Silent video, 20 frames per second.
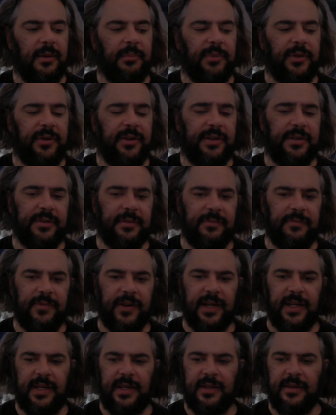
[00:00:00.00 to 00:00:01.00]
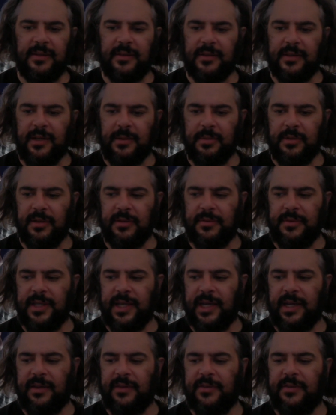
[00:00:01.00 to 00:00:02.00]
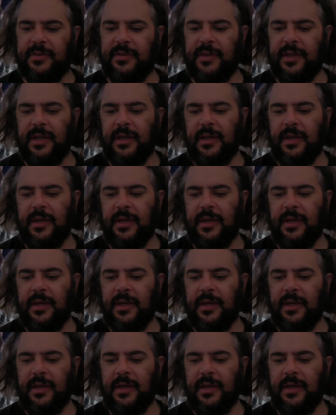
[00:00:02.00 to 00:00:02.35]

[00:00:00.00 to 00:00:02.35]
There is some fighting, a couple of deaths,